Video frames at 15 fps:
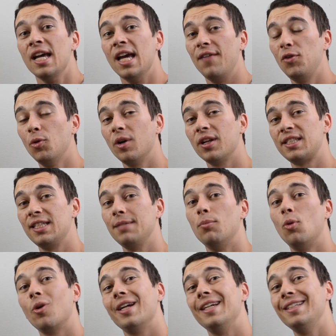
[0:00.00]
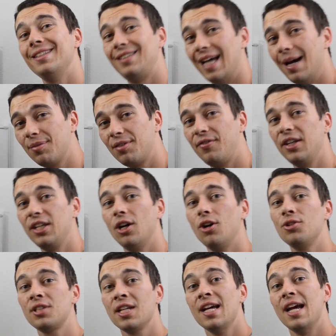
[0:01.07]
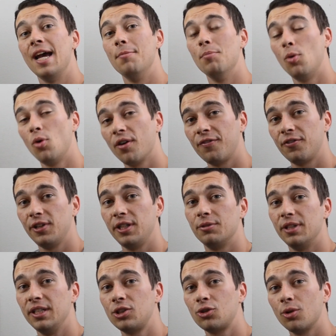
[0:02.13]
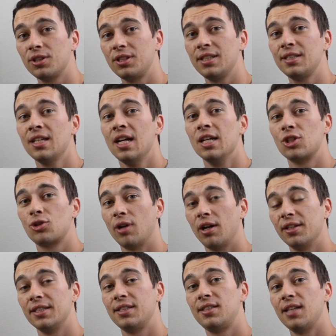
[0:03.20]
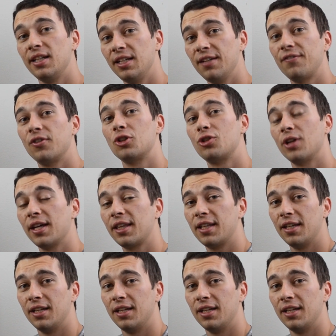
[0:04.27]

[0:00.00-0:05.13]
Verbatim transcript: If you want to see more in-depth videos and more free resources surrounding studying for strength and